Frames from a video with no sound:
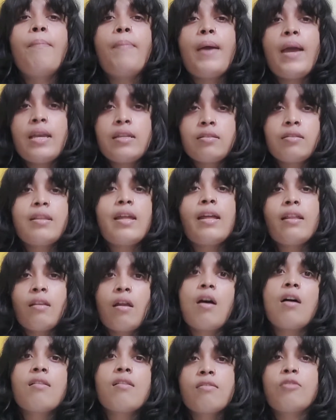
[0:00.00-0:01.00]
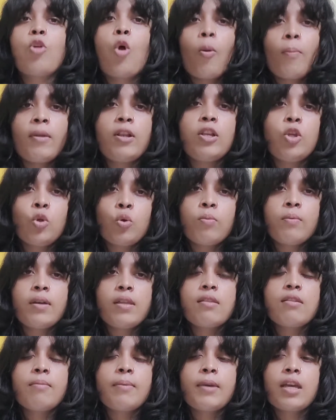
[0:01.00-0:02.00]
best than us normal
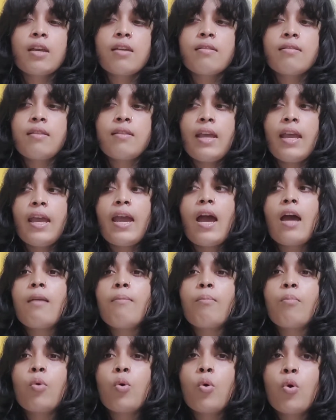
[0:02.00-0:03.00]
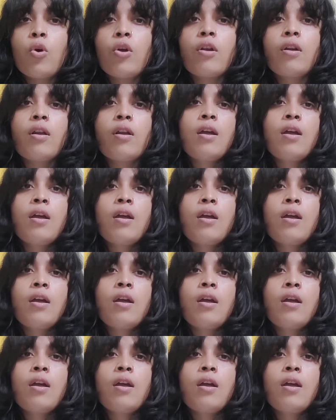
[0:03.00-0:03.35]
humans, because they are more